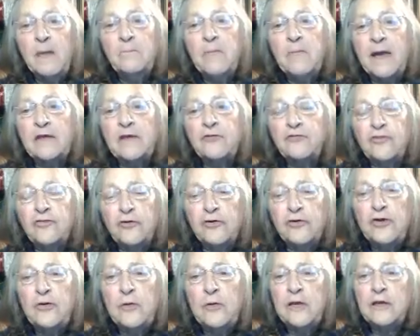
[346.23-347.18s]
make sure
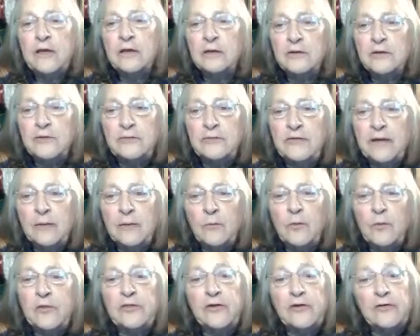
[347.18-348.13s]
you include them
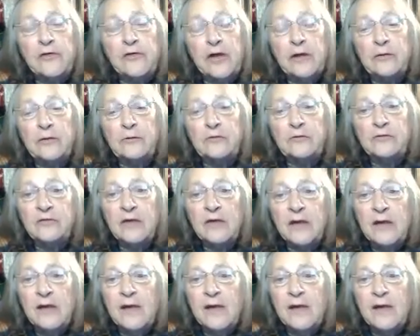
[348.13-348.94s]
with your notes.